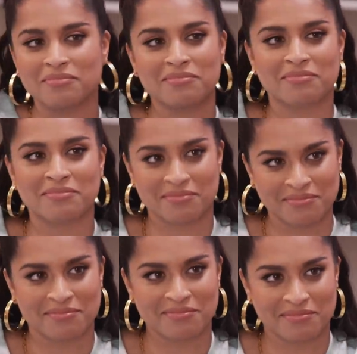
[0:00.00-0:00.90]
Yeah, nice
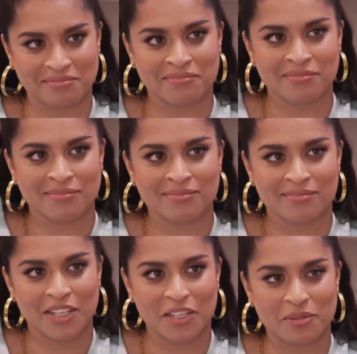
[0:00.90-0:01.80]
job.
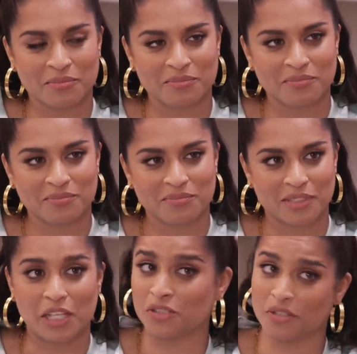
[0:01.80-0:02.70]
Thank you.
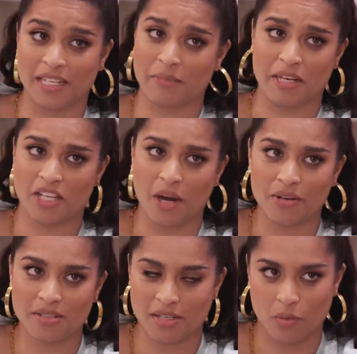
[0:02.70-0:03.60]
I also don't take many
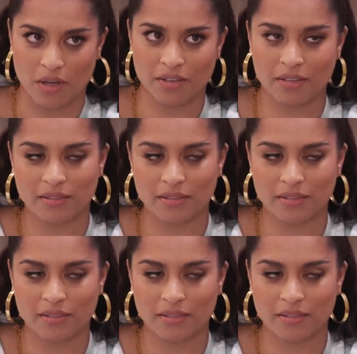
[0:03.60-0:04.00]
showers, because water.